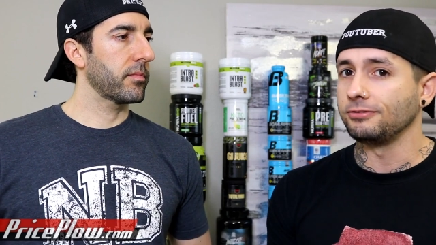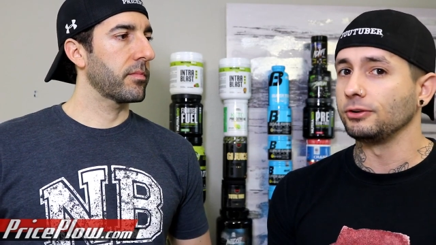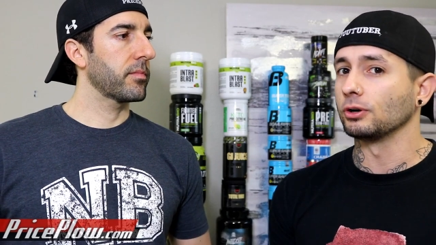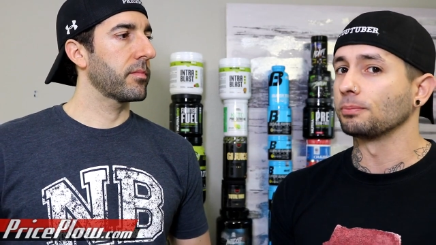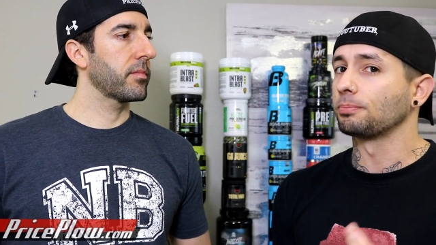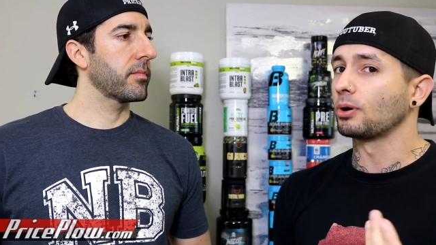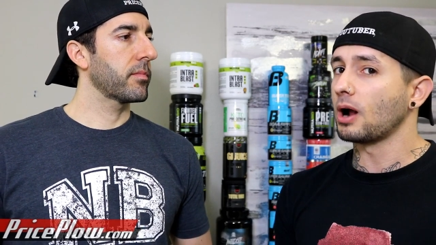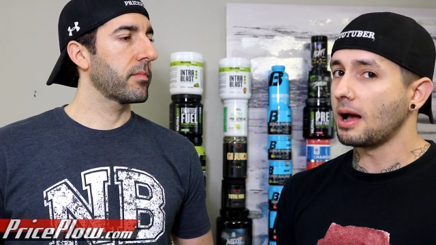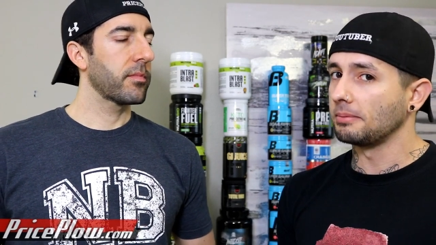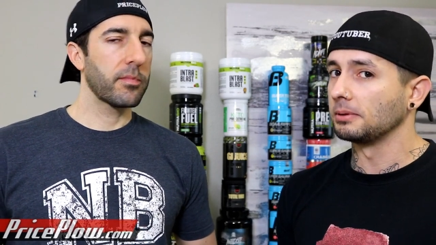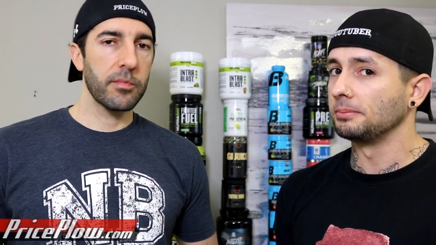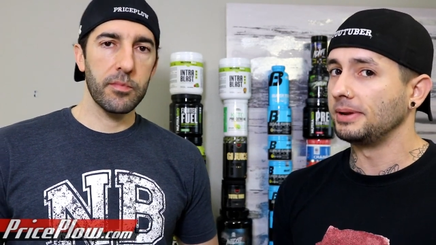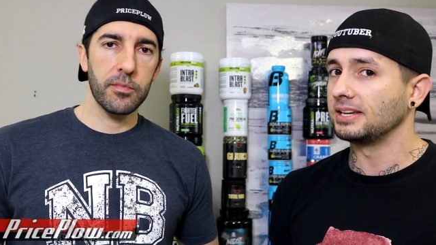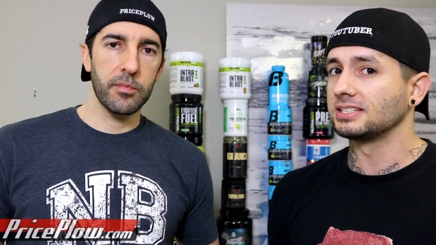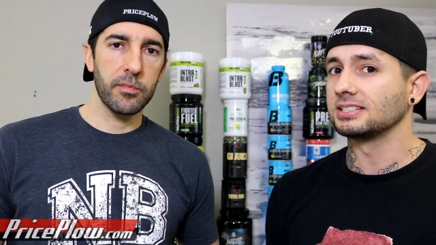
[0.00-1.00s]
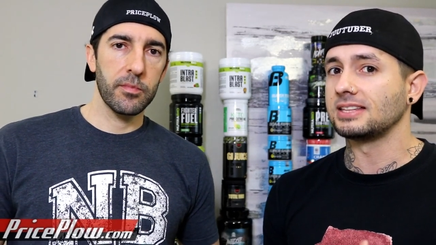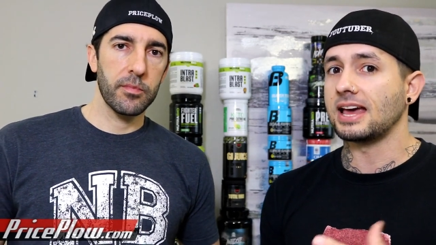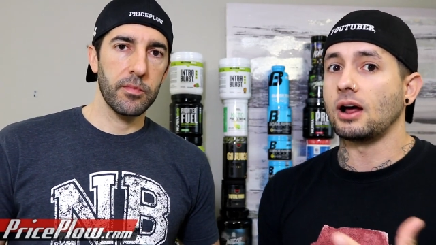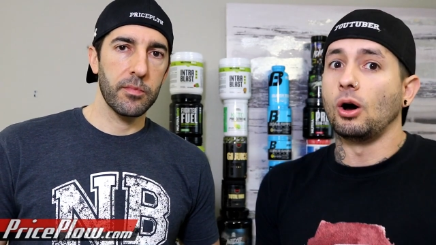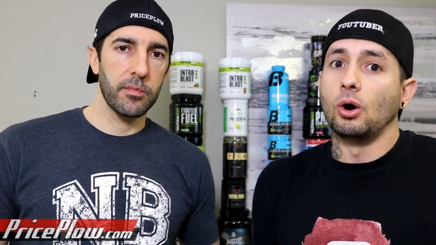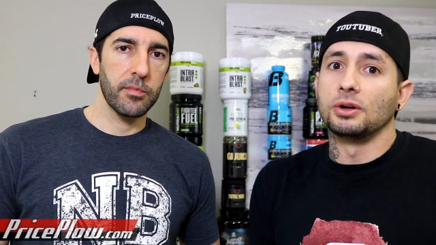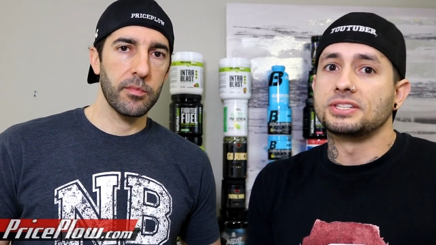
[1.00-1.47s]
Speaker 1: if your problem is is
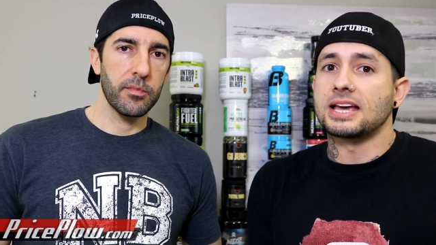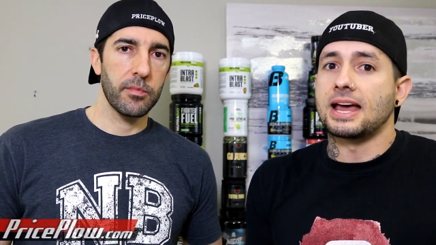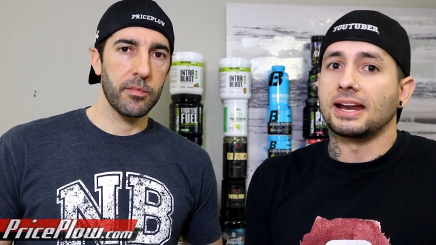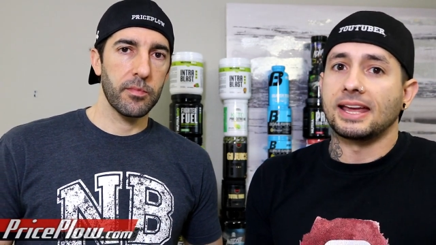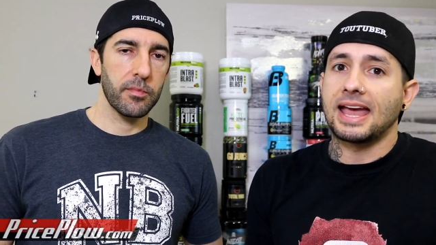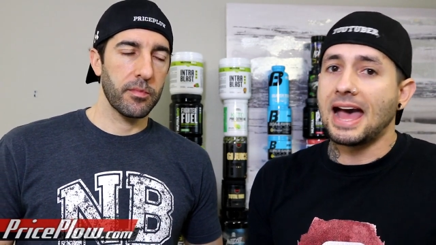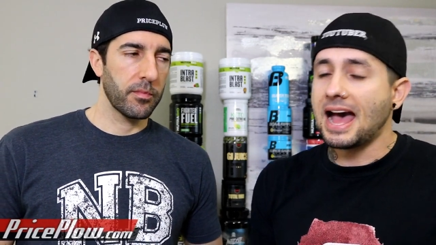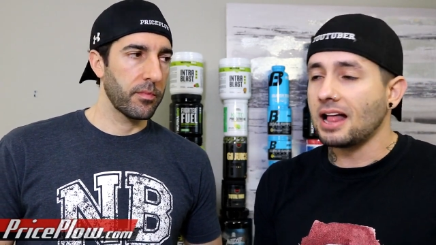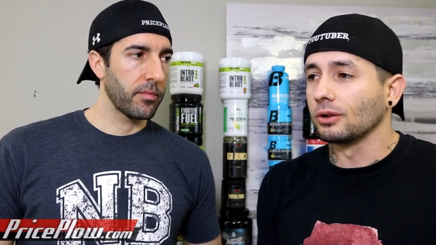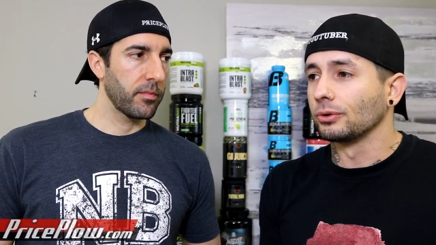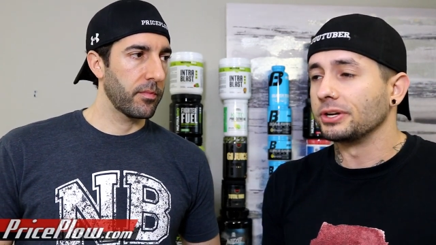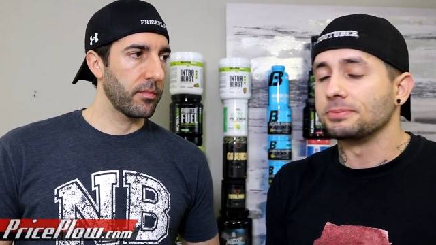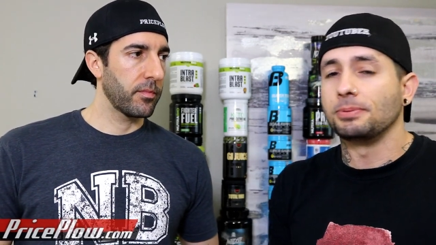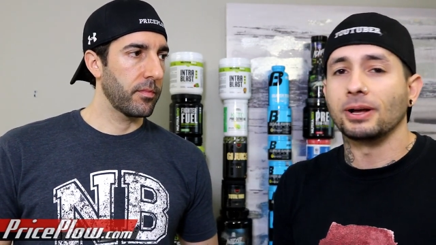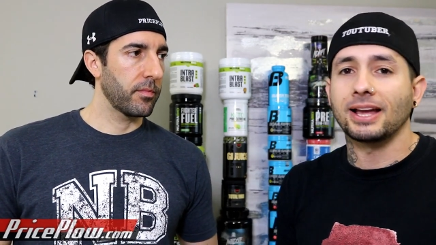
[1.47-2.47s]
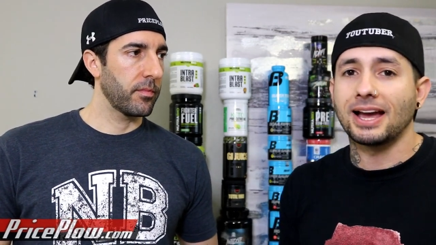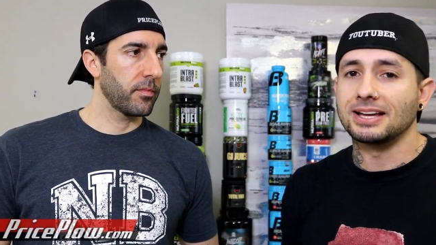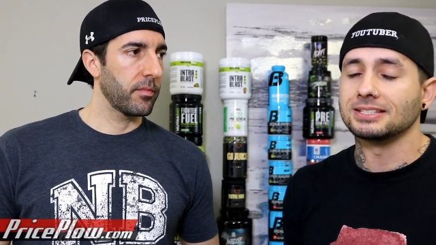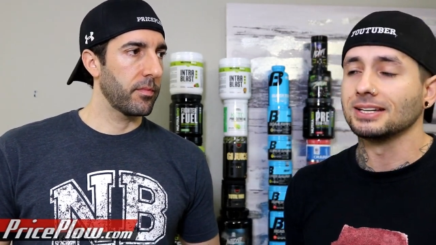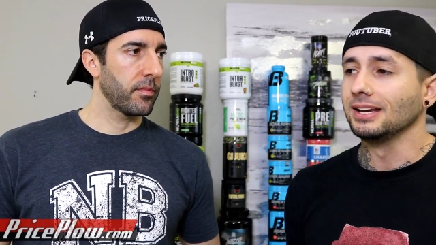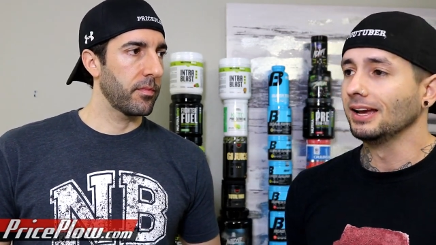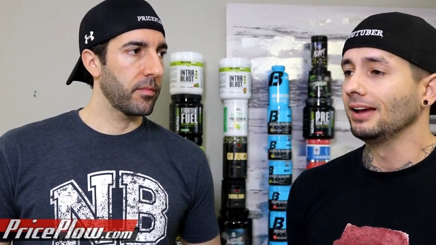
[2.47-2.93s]
that oh, it's adding calories, but
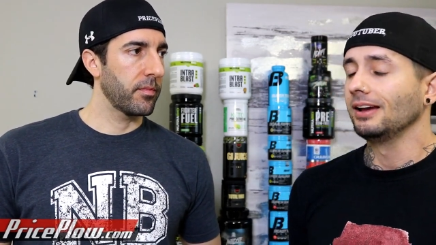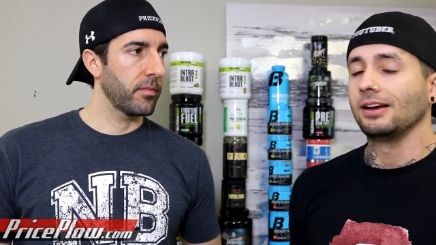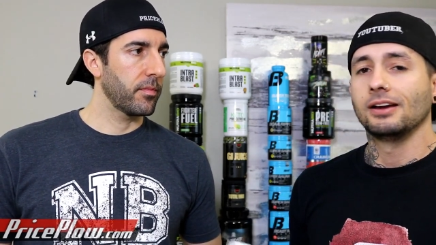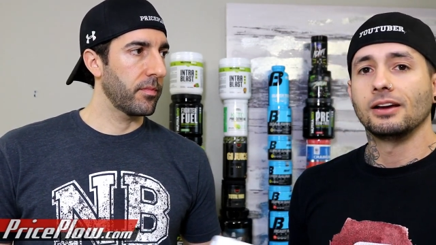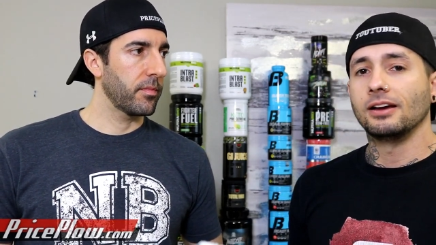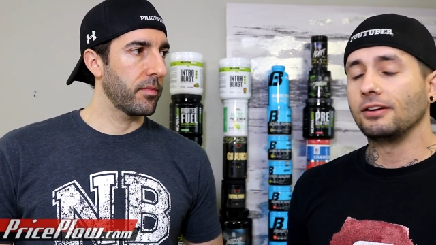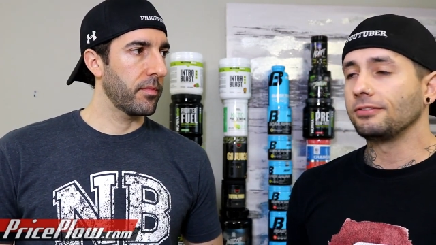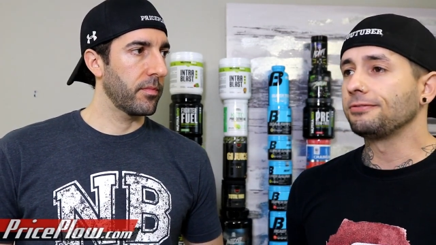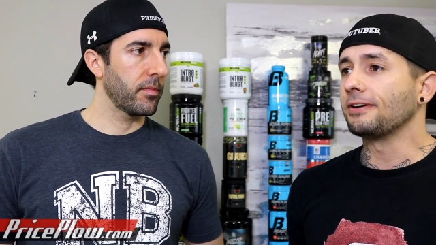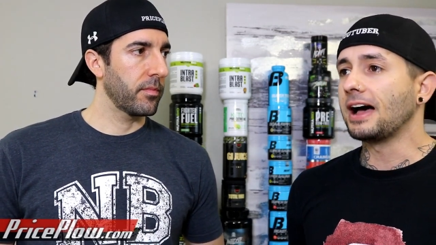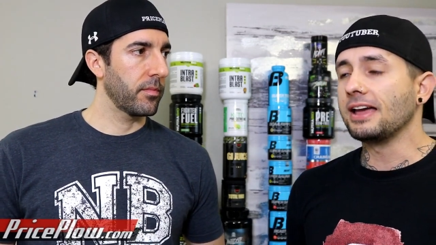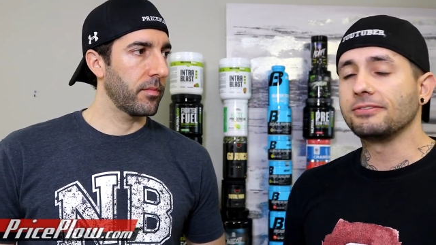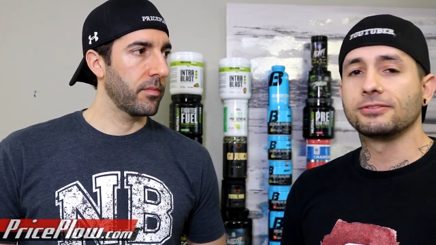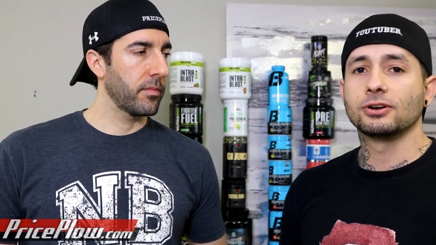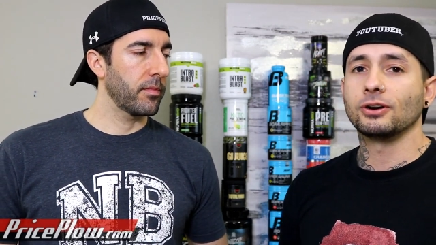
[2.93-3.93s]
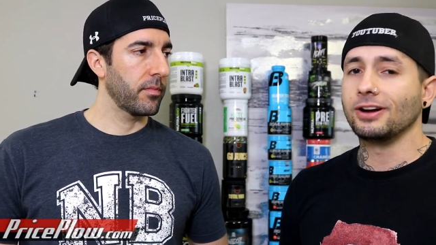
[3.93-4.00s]
guys, five